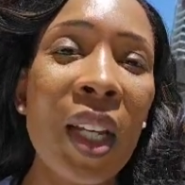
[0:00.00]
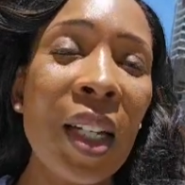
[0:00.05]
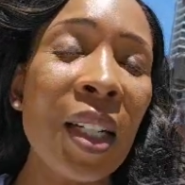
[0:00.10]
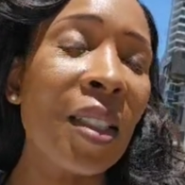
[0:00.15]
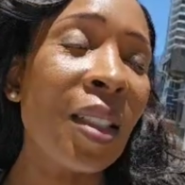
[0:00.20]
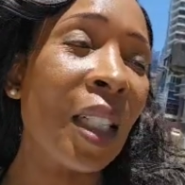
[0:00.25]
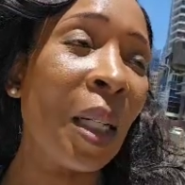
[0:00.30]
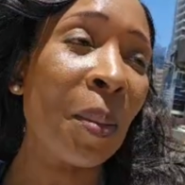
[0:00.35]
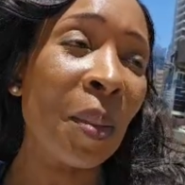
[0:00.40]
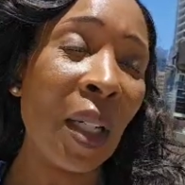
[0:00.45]

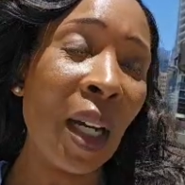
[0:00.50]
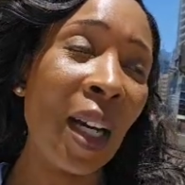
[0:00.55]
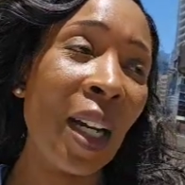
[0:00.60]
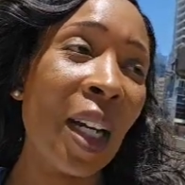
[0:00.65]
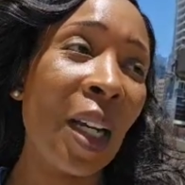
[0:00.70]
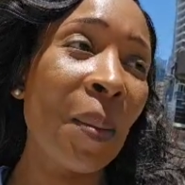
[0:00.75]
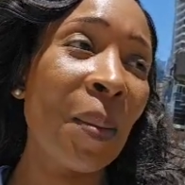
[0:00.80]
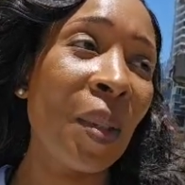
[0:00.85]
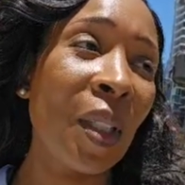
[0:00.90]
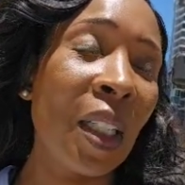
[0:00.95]

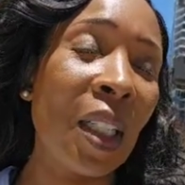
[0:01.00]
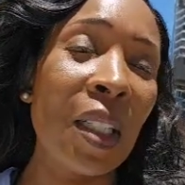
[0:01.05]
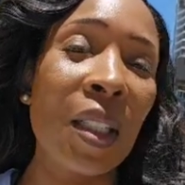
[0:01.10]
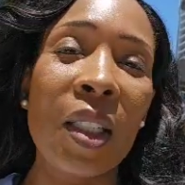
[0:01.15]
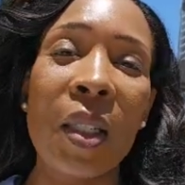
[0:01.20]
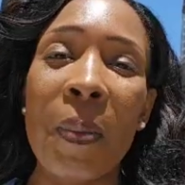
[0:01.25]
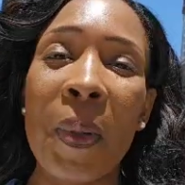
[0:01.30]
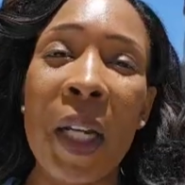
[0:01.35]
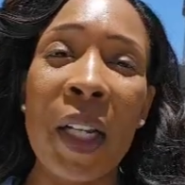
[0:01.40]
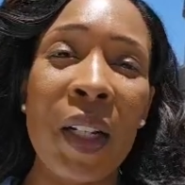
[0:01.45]
Sometimes it
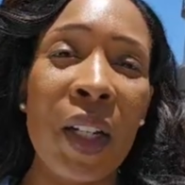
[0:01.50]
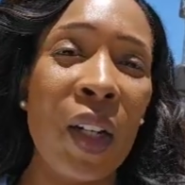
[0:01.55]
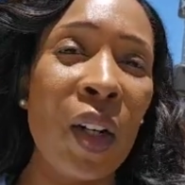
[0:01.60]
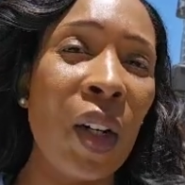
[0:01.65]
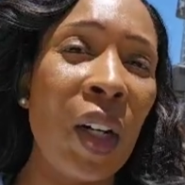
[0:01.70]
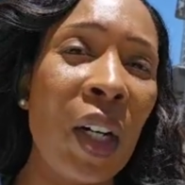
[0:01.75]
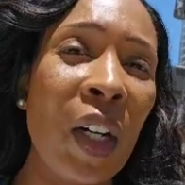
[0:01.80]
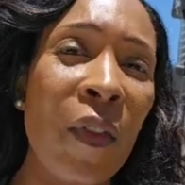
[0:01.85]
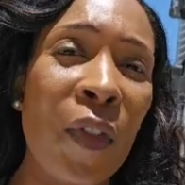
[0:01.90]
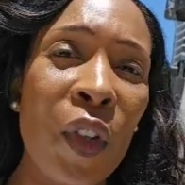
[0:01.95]
depending
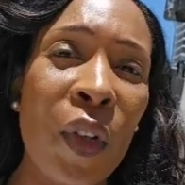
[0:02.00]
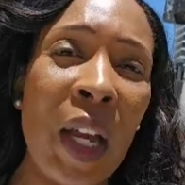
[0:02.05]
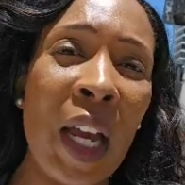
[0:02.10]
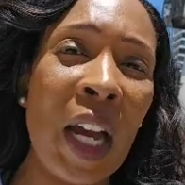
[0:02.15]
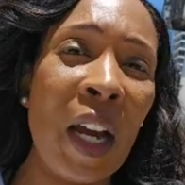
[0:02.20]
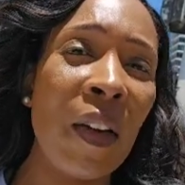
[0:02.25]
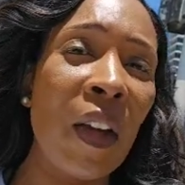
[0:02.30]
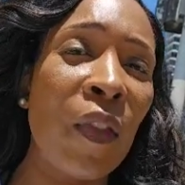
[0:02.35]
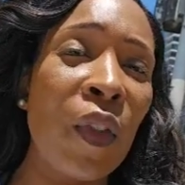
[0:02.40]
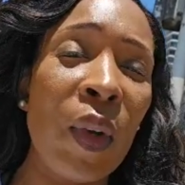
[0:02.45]
on if you
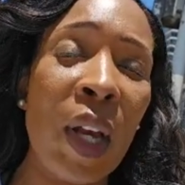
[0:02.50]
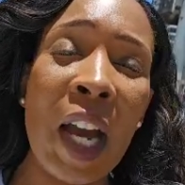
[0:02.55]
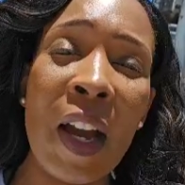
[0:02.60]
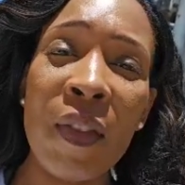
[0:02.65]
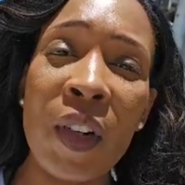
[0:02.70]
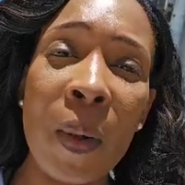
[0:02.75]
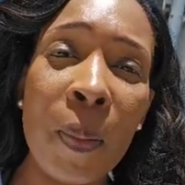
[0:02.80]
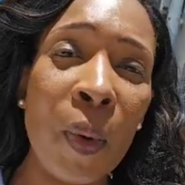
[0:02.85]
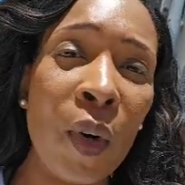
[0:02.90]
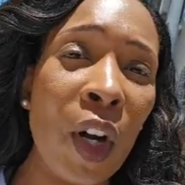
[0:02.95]
have
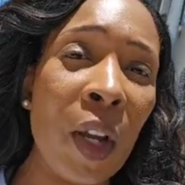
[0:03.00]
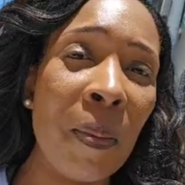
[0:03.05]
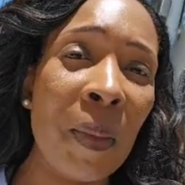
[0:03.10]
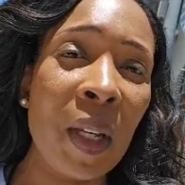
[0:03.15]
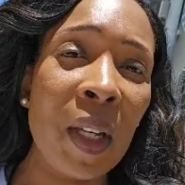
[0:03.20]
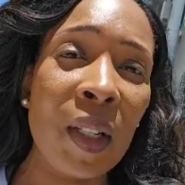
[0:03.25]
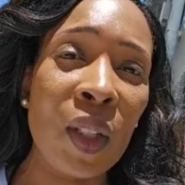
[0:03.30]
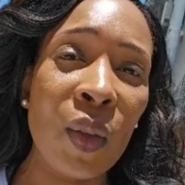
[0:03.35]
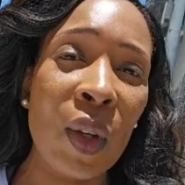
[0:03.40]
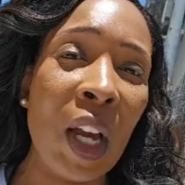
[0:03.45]
an
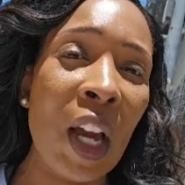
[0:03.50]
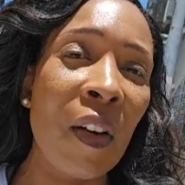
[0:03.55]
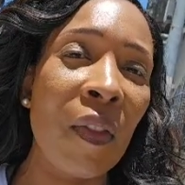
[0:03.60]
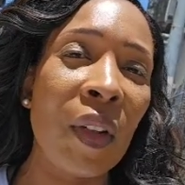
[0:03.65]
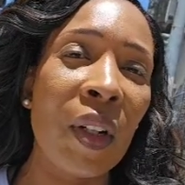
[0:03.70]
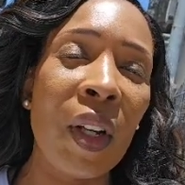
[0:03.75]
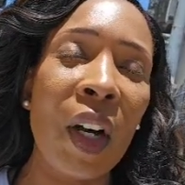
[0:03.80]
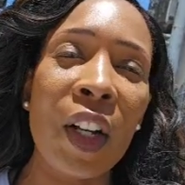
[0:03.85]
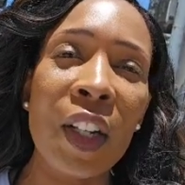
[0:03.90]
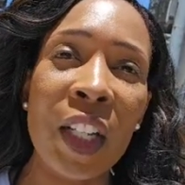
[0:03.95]
appointment, you have
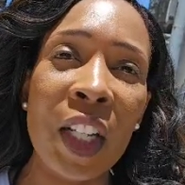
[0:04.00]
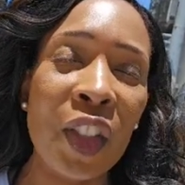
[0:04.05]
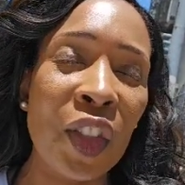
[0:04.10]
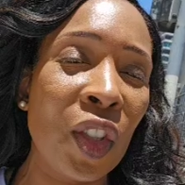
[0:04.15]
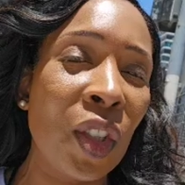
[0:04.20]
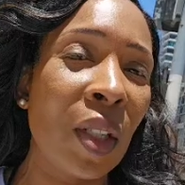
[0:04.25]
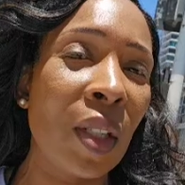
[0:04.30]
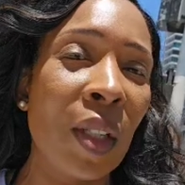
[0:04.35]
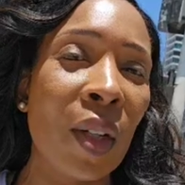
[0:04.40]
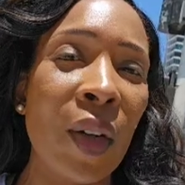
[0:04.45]
an
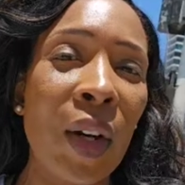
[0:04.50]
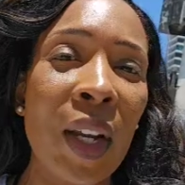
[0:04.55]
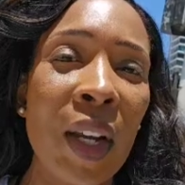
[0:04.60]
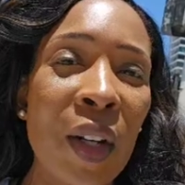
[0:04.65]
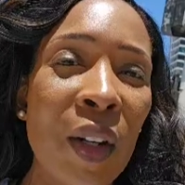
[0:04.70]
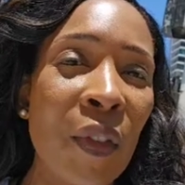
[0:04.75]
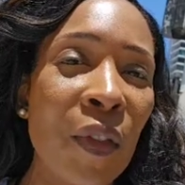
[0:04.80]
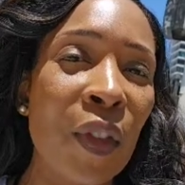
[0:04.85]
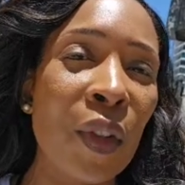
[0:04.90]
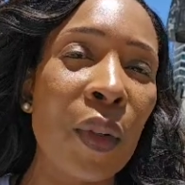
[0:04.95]
audition or an
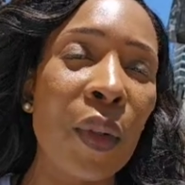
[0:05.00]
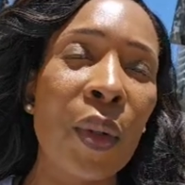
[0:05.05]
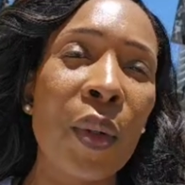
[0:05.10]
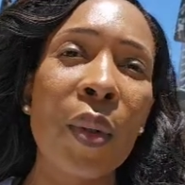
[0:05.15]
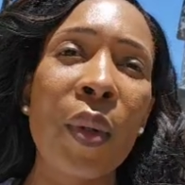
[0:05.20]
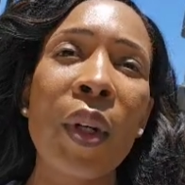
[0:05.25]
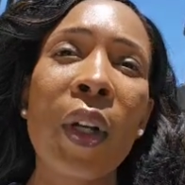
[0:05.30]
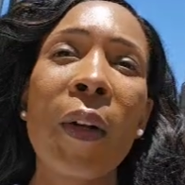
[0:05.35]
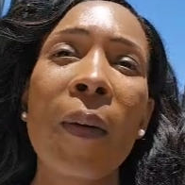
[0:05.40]
interview,